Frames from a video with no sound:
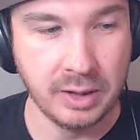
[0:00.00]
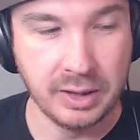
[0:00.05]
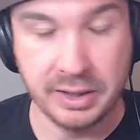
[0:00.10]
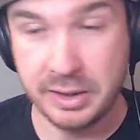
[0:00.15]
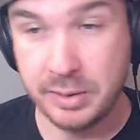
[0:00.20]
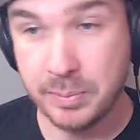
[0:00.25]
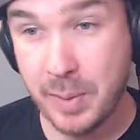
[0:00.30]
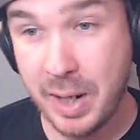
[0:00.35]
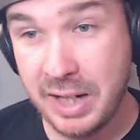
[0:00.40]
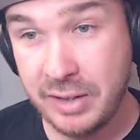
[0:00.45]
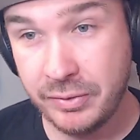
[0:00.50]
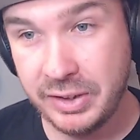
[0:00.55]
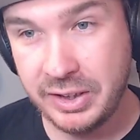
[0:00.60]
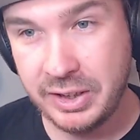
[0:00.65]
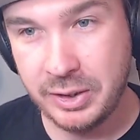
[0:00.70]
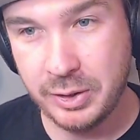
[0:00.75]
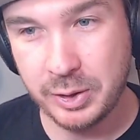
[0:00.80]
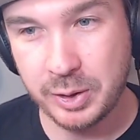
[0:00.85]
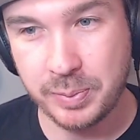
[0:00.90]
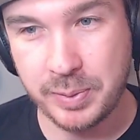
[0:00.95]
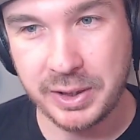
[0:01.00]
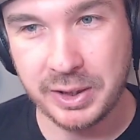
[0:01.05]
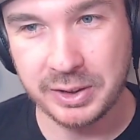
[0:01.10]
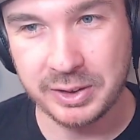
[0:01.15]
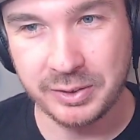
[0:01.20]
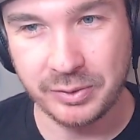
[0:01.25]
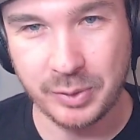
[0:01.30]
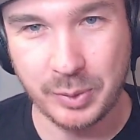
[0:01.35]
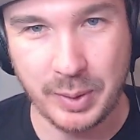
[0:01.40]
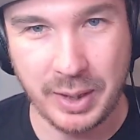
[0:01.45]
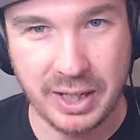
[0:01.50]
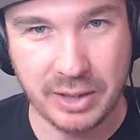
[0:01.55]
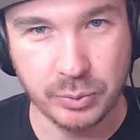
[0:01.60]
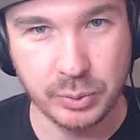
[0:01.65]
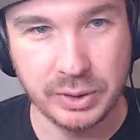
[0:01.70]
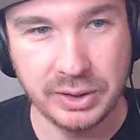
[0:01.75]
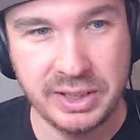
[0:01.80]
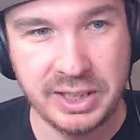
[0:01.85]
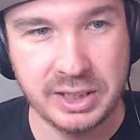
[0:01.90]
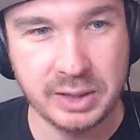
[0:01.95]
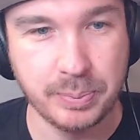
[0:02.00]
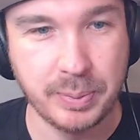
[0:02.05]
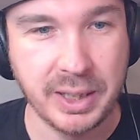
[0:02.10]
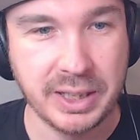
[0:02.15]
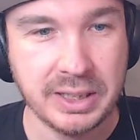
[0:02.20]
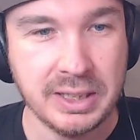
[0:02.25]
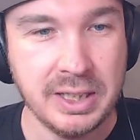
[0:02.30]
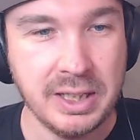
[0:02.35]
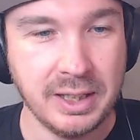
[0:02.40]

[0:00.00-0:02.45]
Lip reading: in my videos because of the way I release, but